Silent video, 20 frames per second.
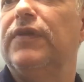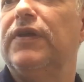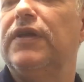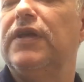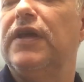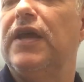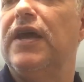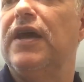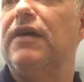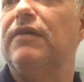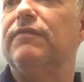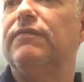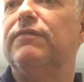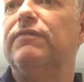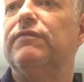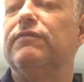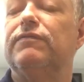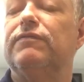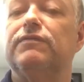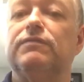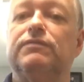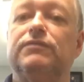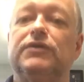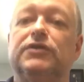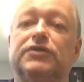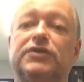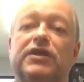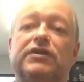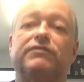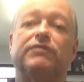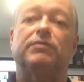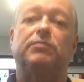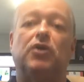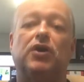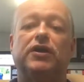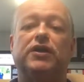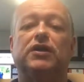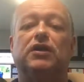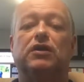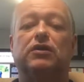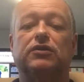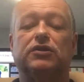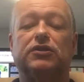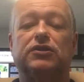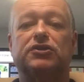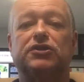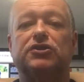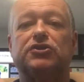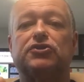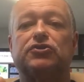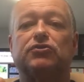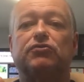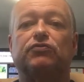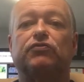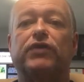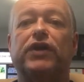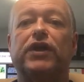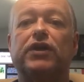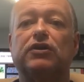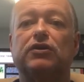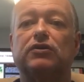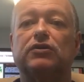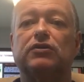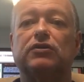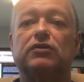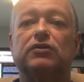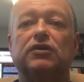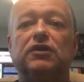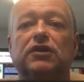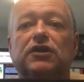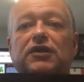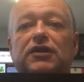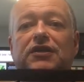you have, instead of a body harness, just your regular